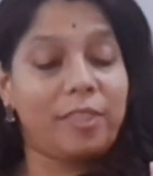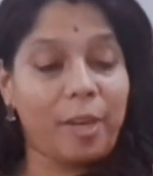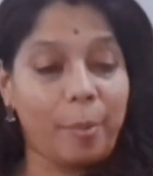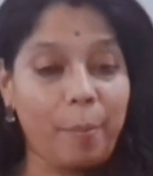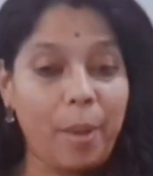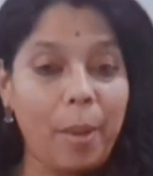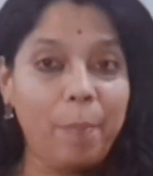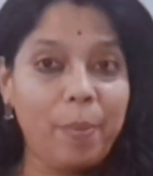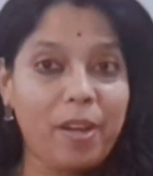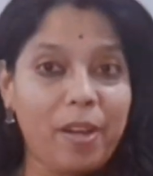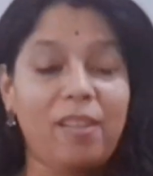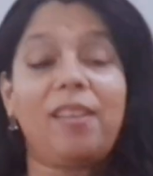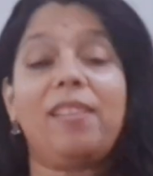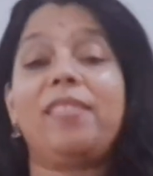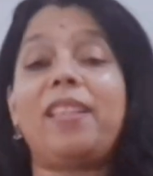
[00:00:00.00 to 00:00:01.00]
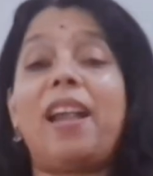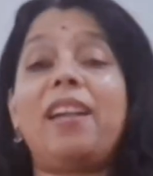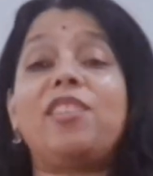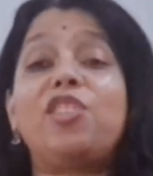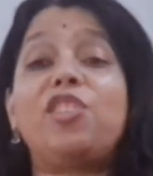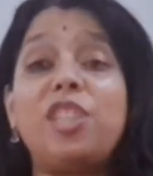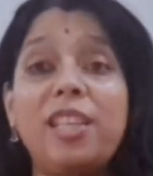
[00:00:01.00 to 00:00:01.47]
remember
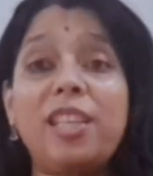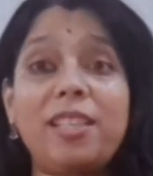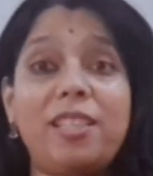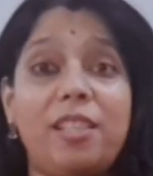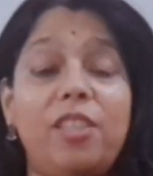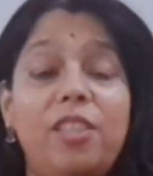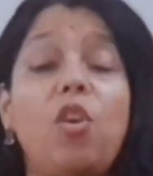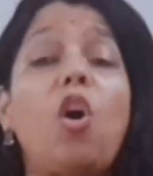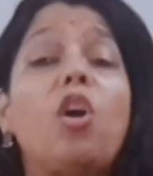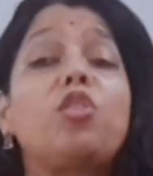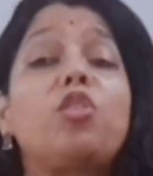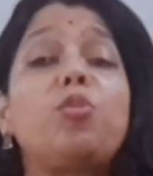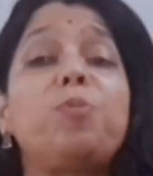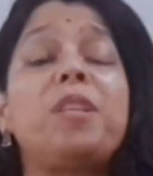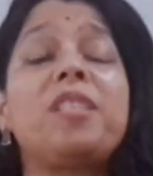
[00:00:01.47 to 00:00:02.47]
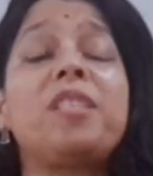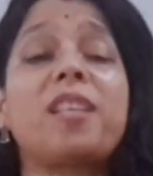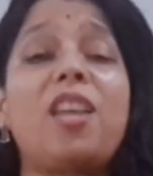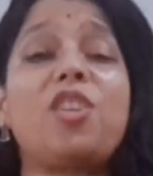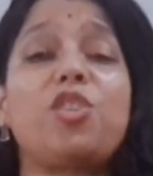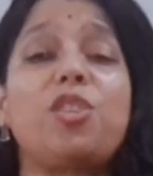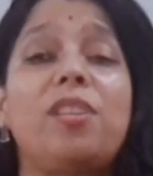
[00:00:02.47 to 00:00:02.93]
that GD or group
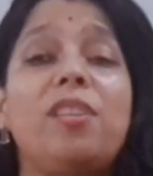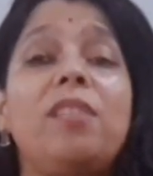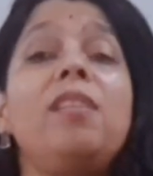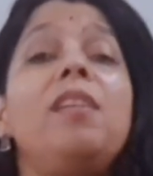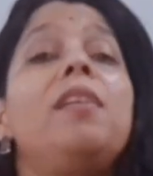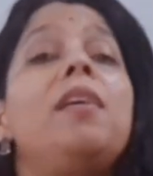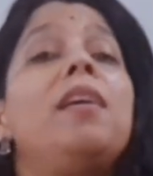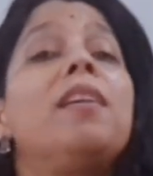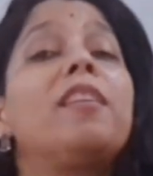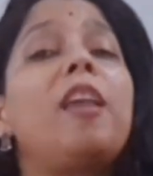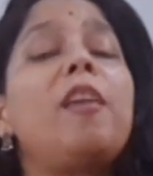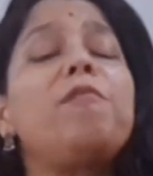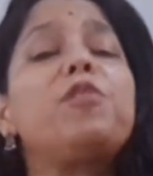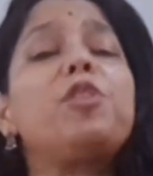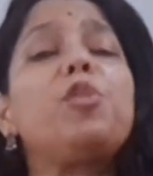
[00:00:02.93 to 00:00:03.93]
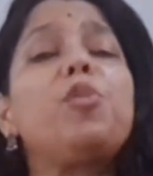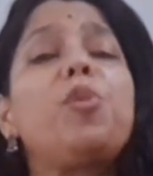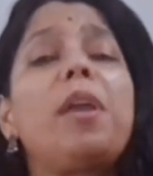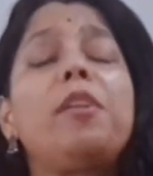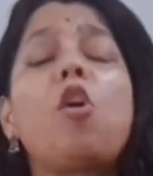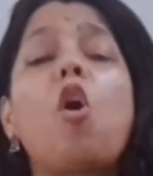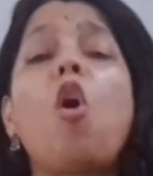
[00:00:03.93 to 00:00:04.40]
discussion gives you
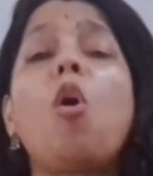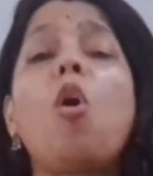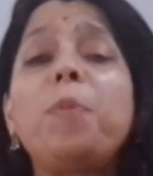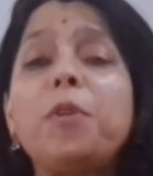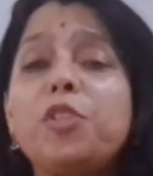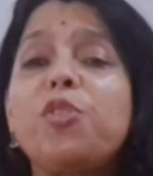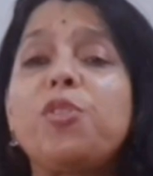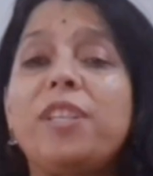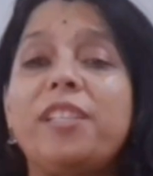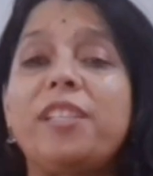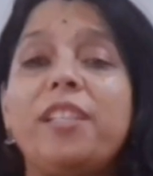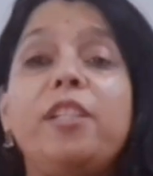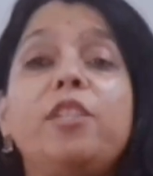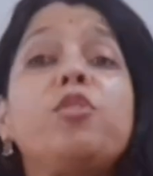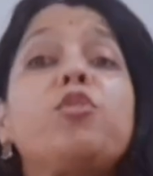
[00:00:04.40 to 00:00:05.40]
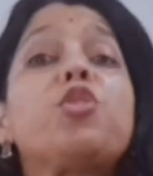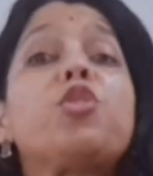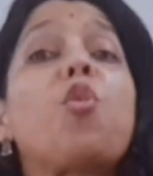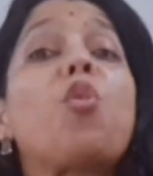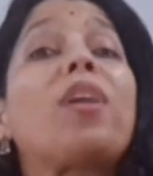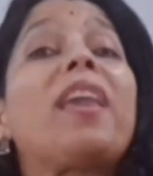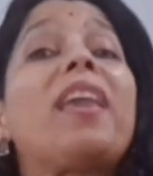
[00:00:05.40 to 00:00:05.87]
an opportunity to
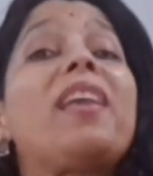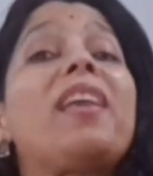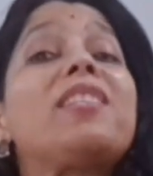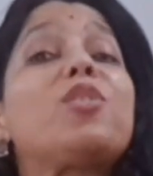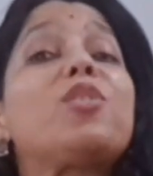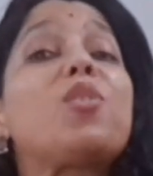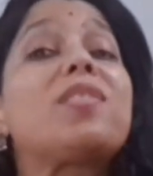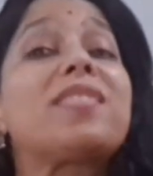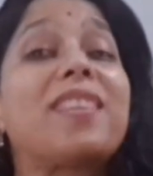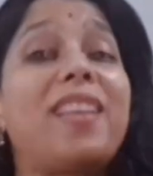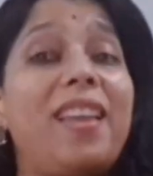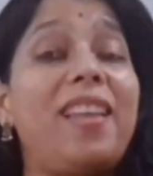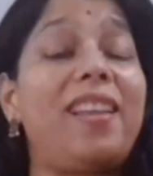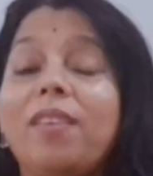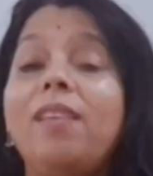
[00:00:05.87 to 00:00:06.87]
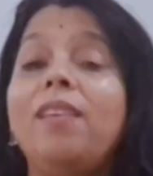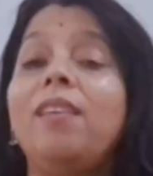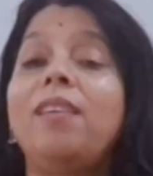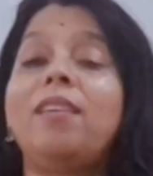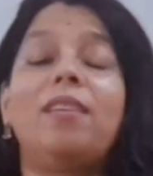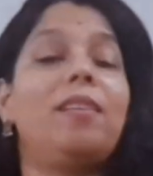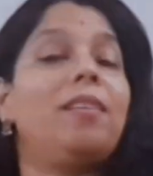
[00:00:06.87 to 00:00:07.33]
showcase your skill.
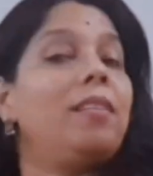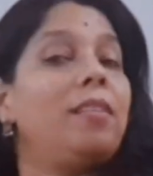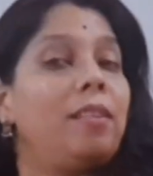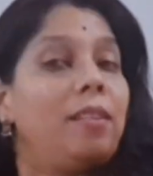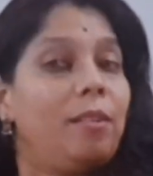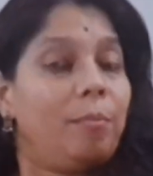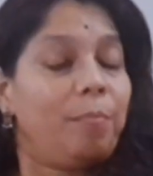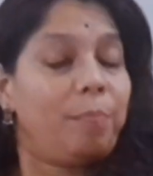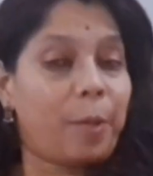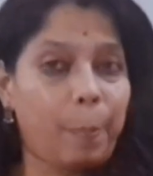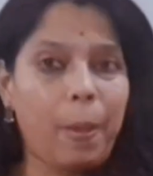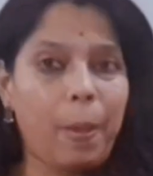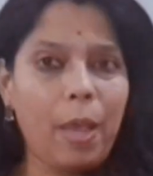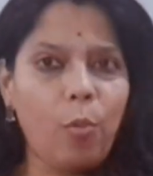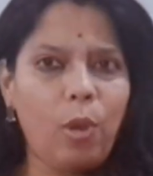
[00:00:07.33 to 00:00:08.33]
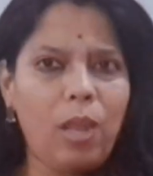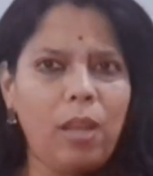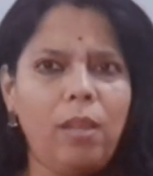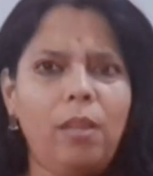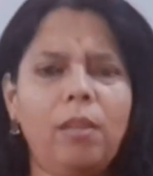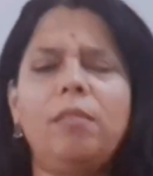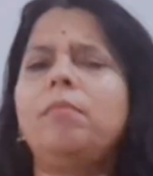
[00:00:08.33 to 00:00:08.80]
Prepare
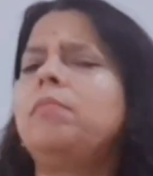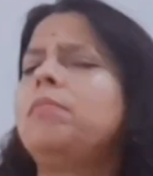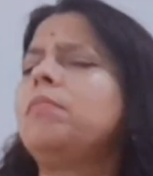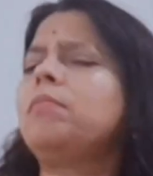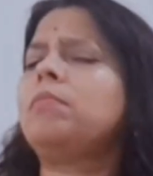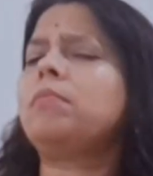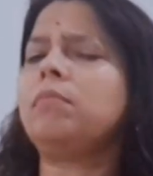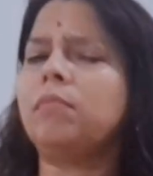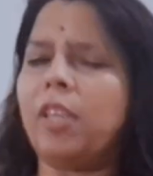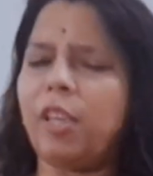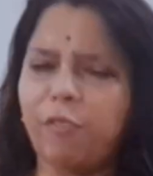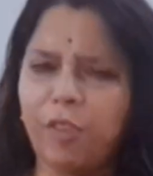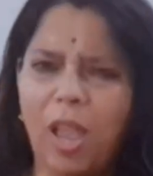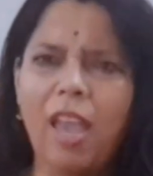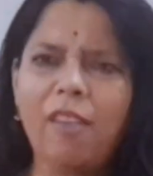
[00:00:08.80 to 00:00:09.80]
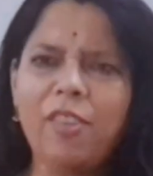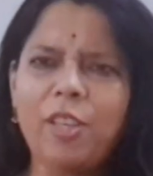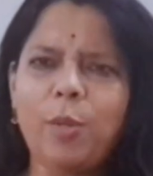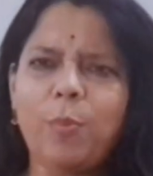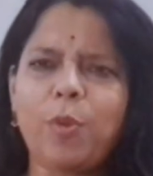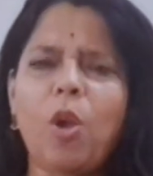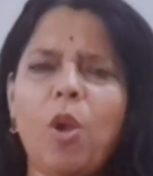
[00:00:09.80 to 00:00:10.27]
well. If you have
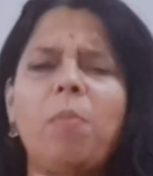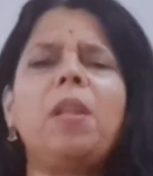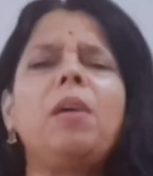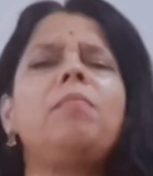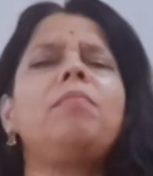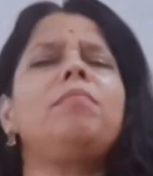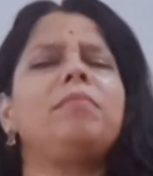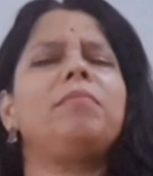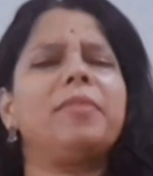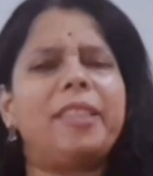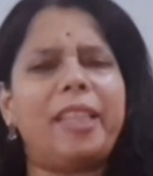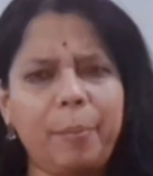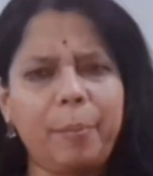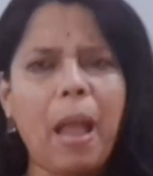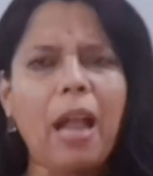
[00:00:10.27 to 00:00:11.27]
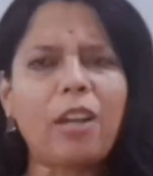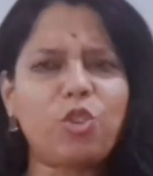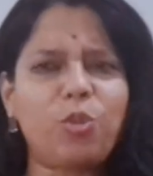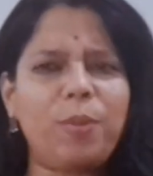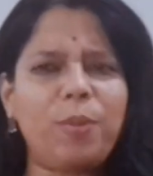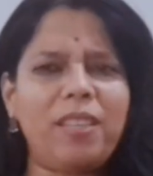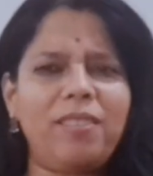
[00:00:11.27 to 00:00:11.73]
any problem, get back
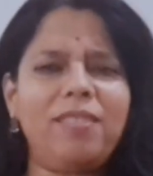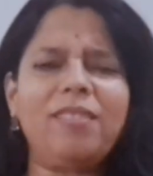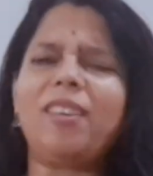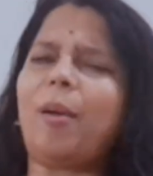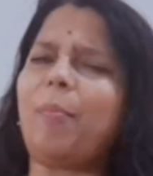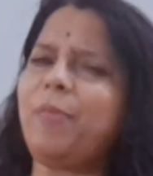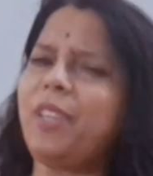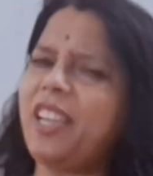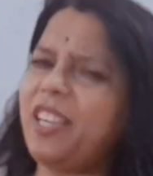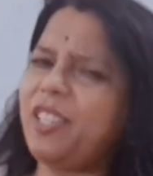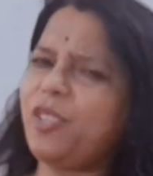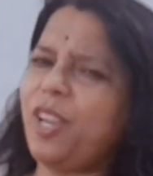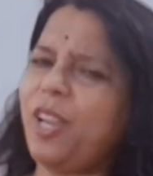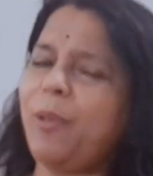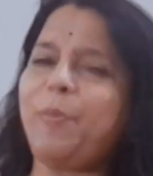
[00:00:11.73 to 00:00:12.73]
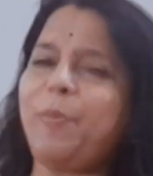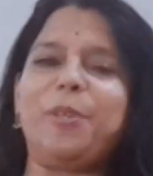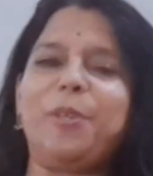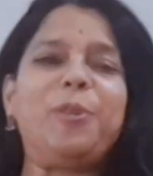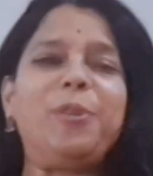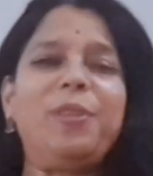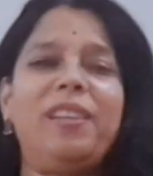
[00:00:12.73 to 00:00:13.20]
to me. I'm there to help
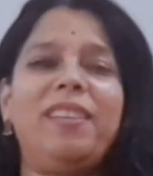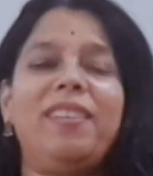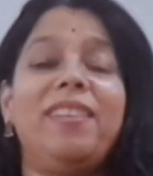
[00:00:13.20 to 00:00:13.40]
you.